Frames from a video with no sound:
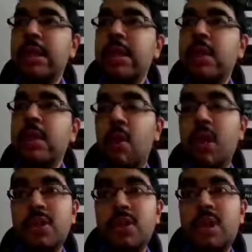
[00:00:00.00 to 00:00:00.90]
also
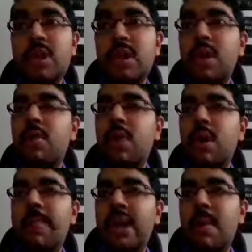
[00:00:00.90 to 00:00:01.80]
certain good
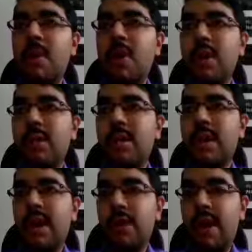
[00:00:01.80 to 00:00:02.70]
beta blockers, like you
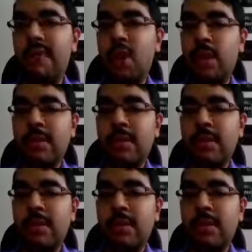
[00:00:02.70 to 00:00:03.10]
have your